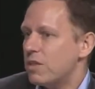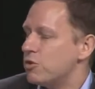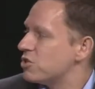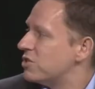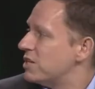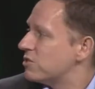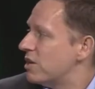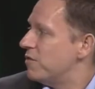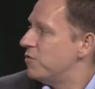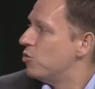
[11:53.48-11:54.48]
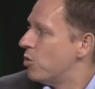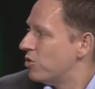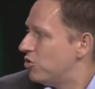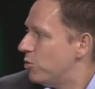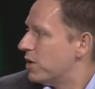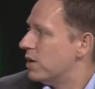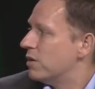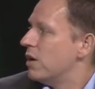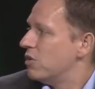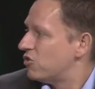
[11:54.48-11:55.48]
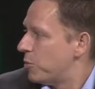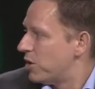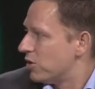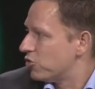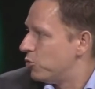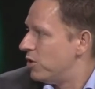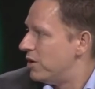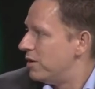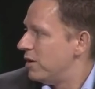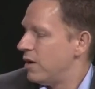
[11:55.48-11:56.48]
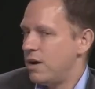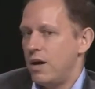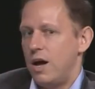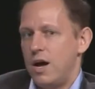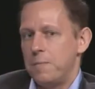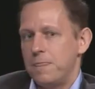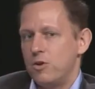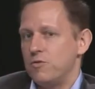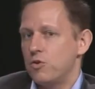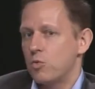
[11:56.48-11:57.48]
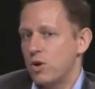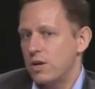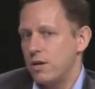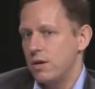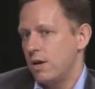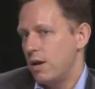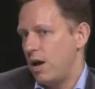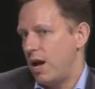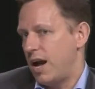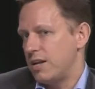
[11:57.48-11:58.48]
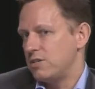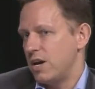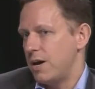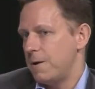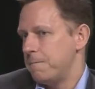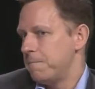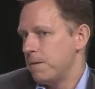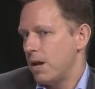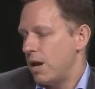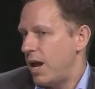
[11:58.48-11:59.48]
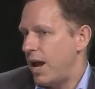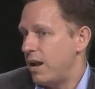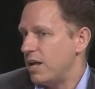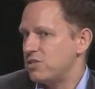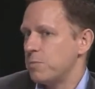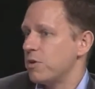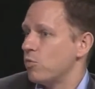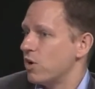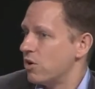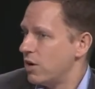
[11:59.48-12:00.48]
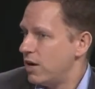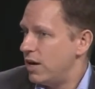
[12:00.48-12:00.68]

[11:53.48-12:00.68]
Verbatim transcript: there's a sense that if you weren't doing it, someone else would. Um, you know, if you're working at, uh, at, at, something where